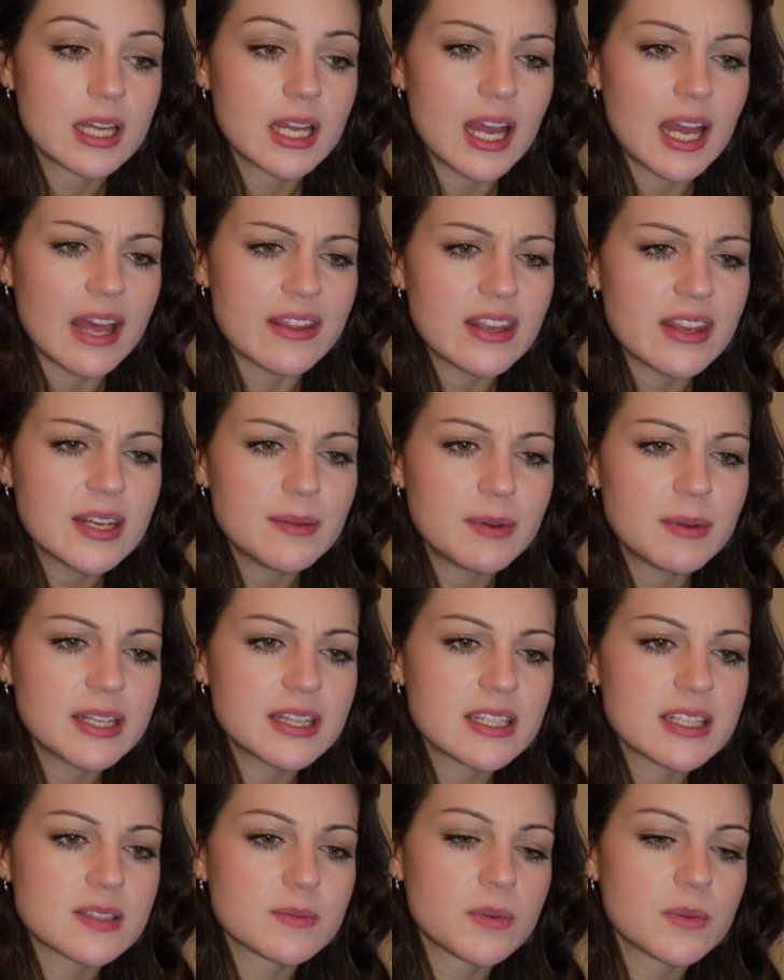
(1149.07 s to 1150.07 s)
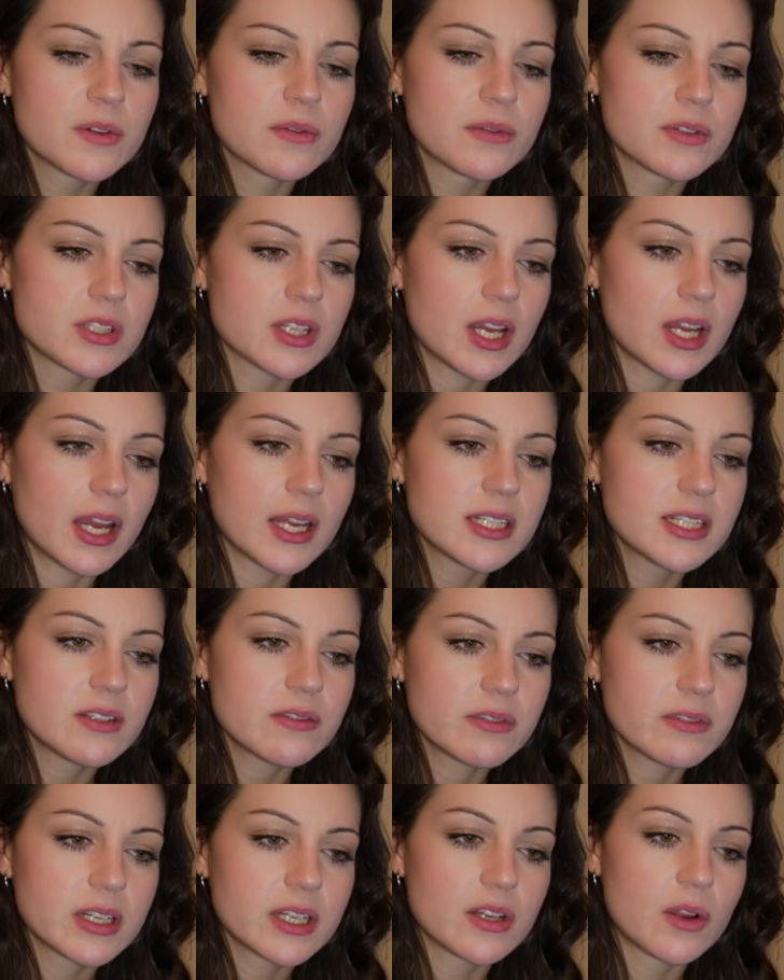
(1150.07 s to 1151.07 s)
And then he played this move, which I didn't
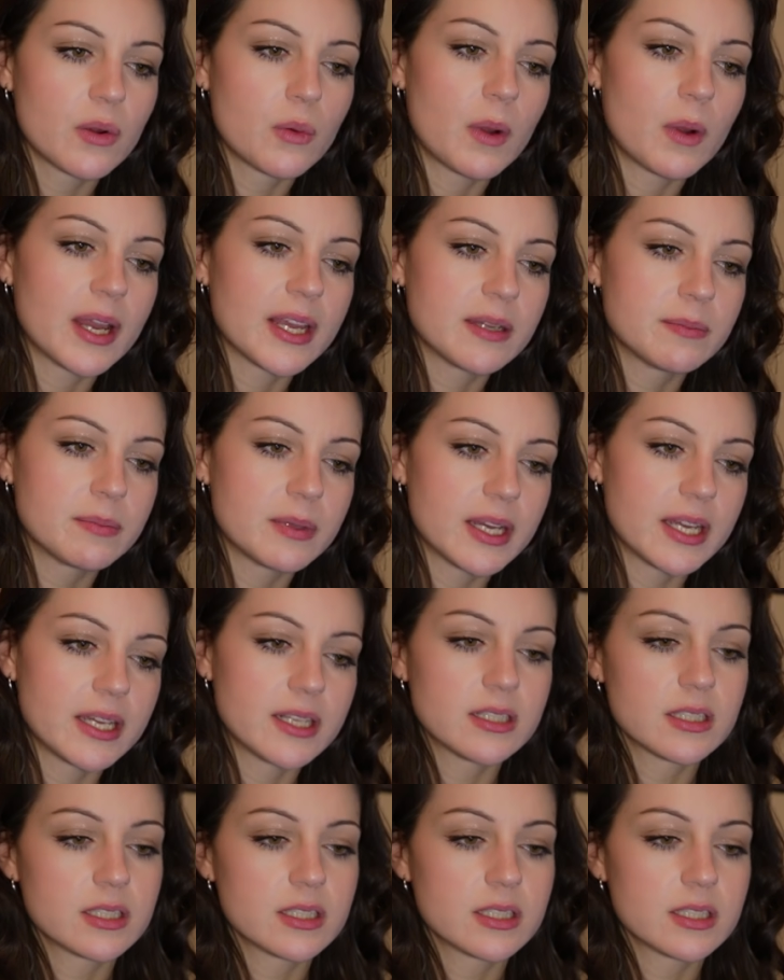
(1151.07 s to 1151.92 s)
really know why he played.